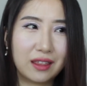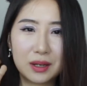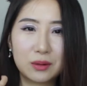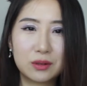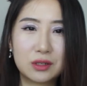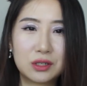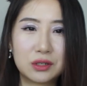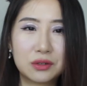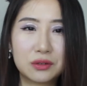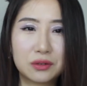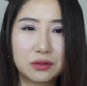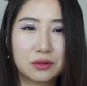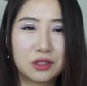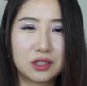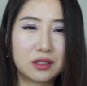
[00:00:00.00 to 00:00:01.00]
He would
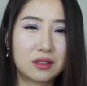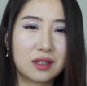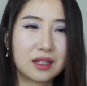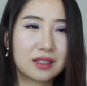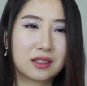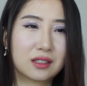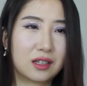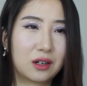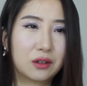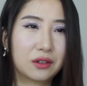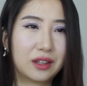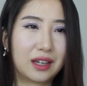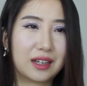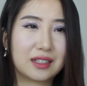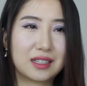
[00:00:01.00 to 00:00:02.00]
do just like the subtle
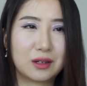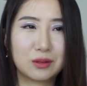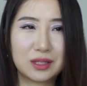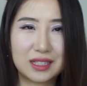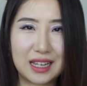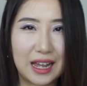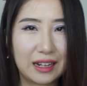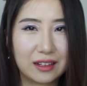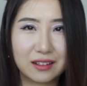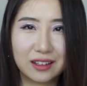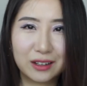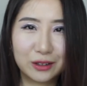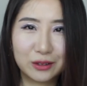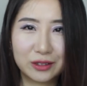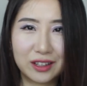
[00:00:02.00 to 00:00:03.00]
things, he'll say the
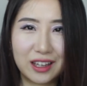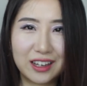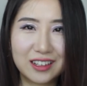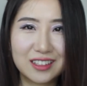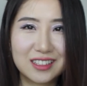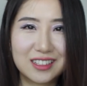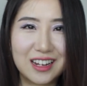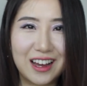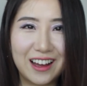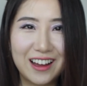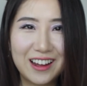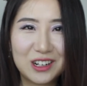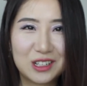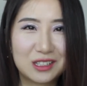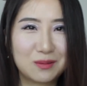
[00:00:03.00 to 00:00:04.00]
little things that
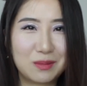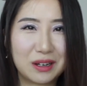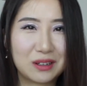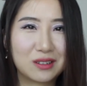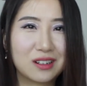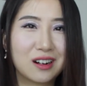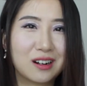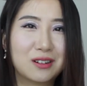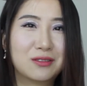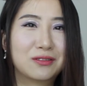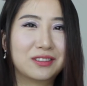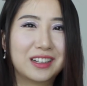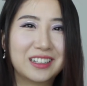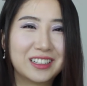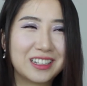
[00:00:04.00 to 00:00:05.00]
just make your heart
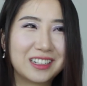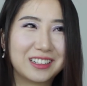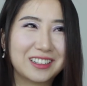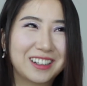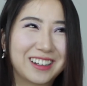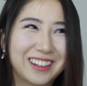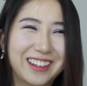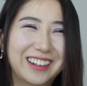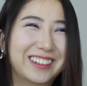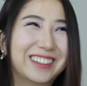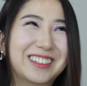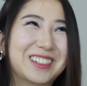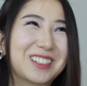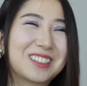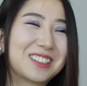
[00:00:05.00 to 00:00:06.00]
flutter and
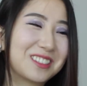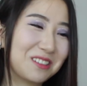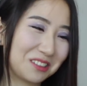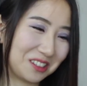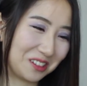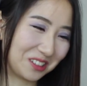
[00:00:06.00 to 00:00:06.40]
it's just so